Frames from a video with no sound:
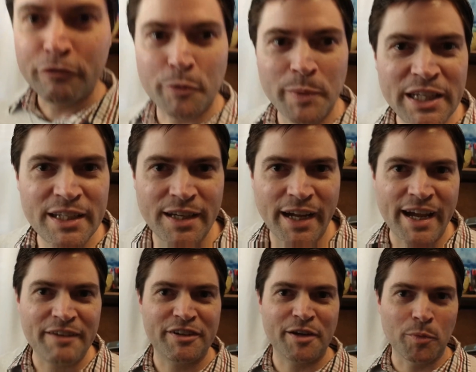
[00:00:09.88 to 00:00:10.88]
For me, I
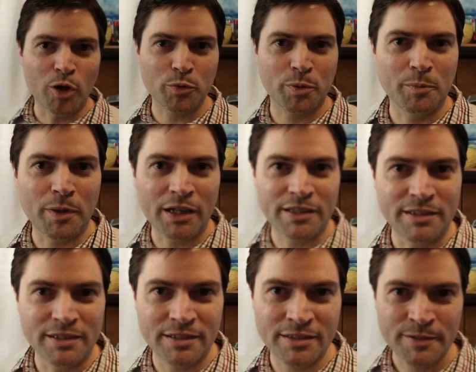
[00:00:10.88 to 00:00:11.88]
have to have multiple
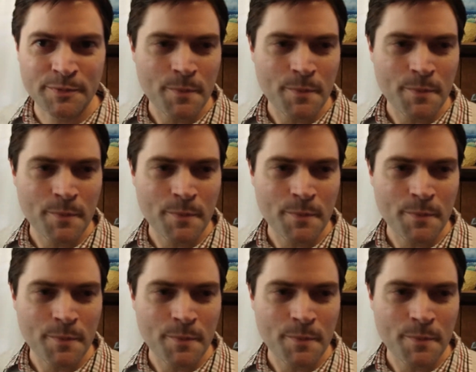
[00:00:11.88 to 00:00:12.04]
monitors.